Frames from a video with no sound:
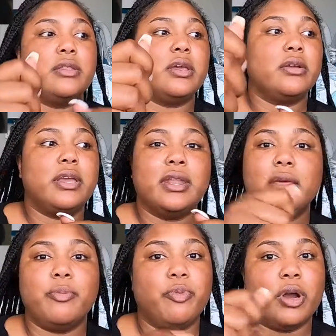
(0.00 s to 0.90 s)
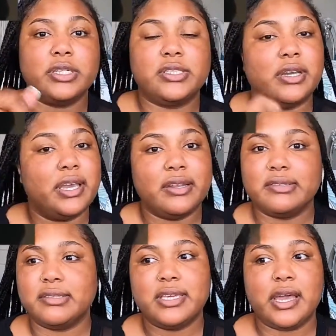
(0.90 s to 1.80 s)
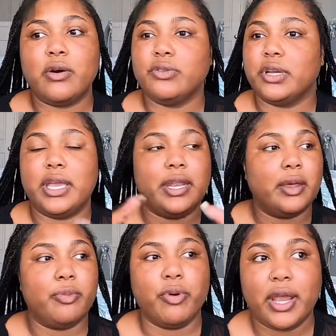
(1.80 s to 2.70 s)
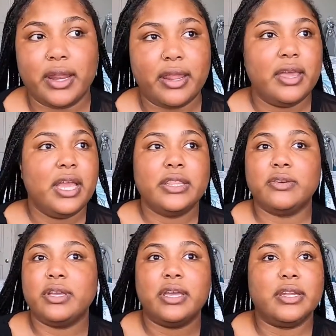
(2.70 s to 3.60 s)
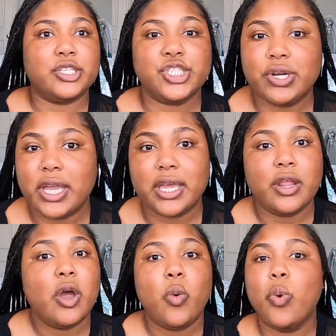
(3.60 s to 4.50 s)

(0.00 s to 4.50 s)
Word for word: They're getting it brushed, they're getting it detangled, they're getting it braided, they're getting it straightened.